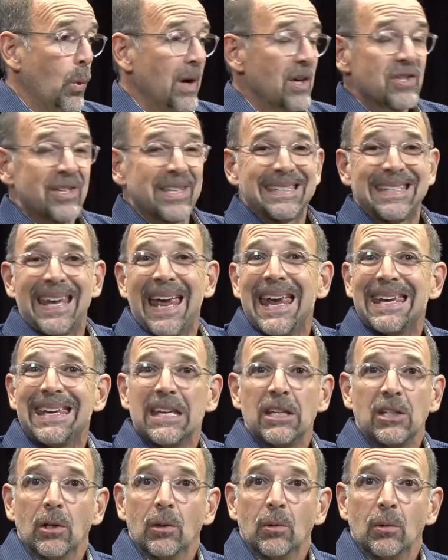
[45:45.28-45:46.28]
Where's it
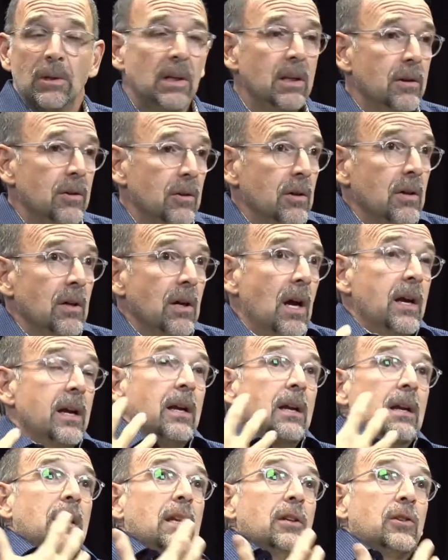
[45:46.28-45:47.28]
taking you, either
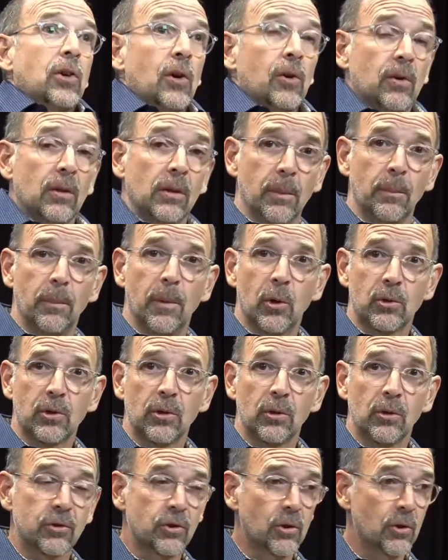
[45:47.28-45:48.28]
on an internal
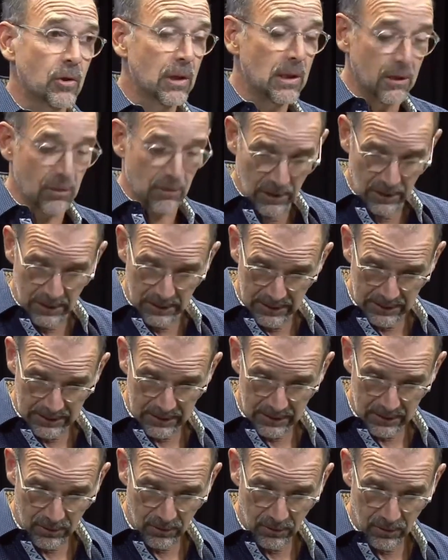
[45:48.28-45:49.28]
emotional journey or on
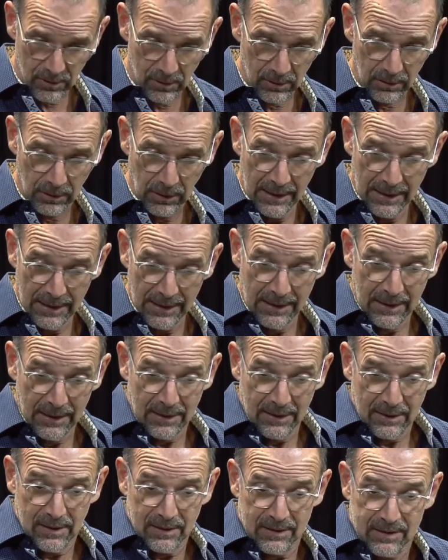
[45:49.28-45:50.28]
an external
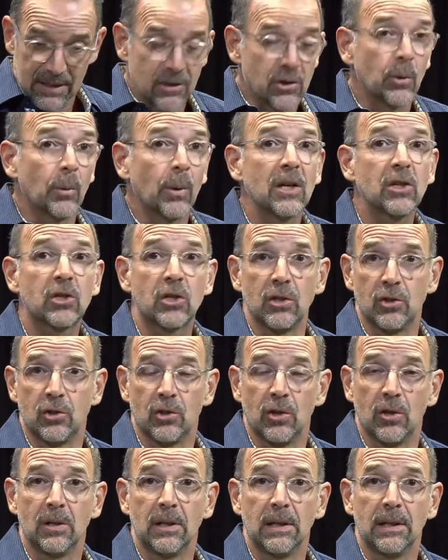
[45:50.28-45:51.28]

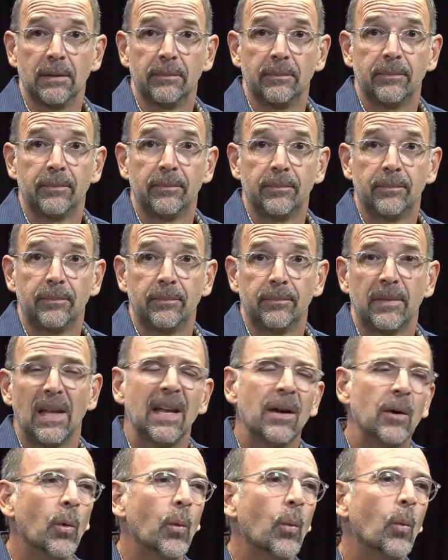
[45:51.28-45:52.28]
situation journey?
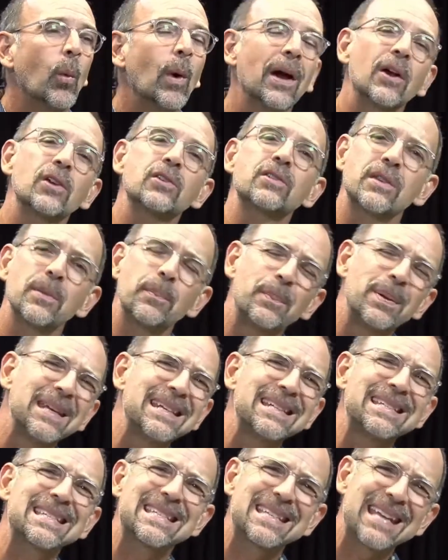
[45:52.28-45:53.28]
Where's the
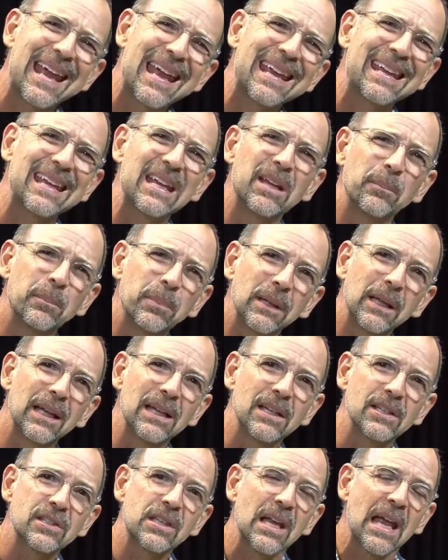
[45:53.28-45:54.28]
piece taking
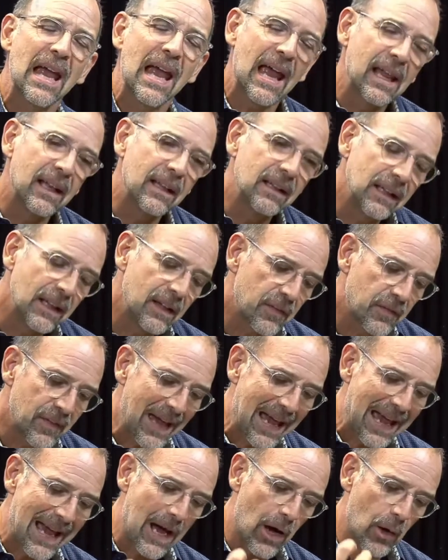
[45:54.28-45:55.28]
place and
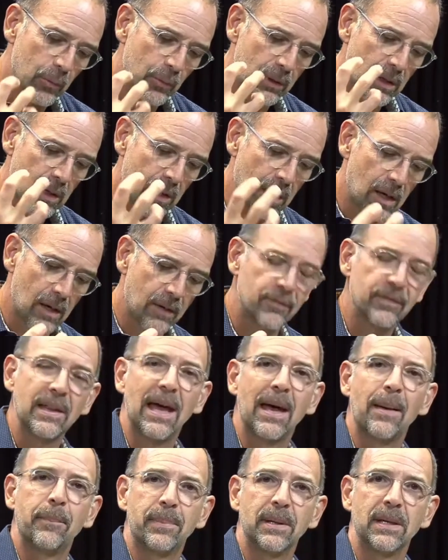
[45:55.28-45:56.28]
live out
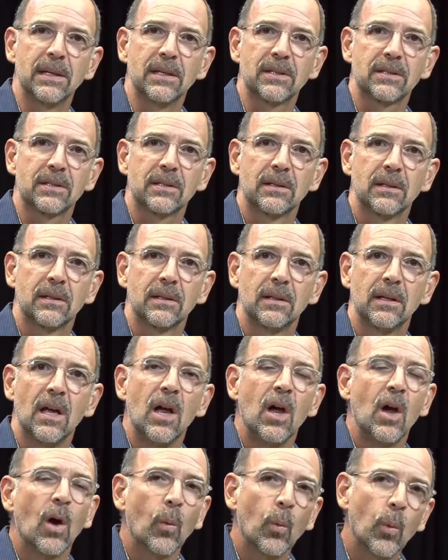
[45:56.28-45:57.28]
of that piece?
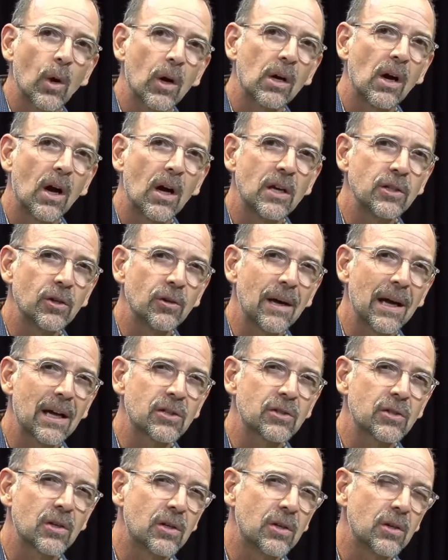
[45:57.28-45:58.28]
Work on
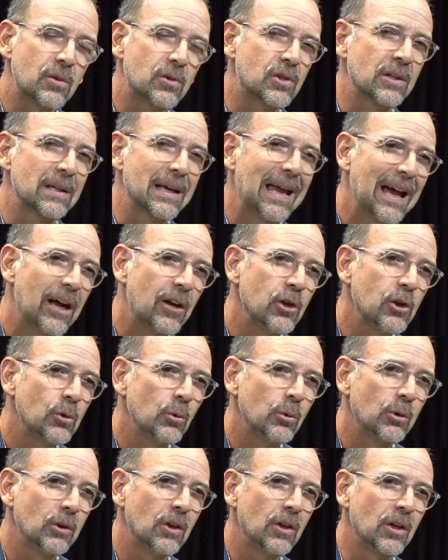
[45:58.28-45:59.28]
your execution. How
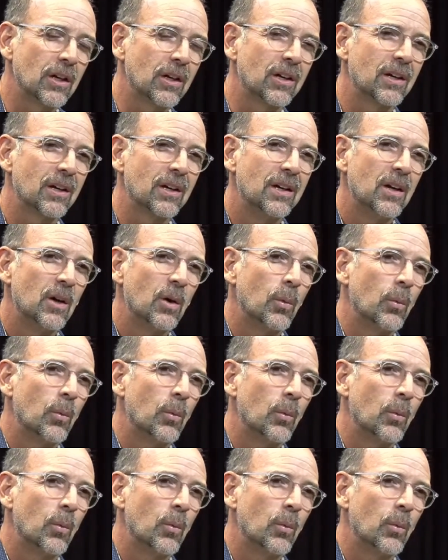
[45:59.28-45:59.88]
do you look?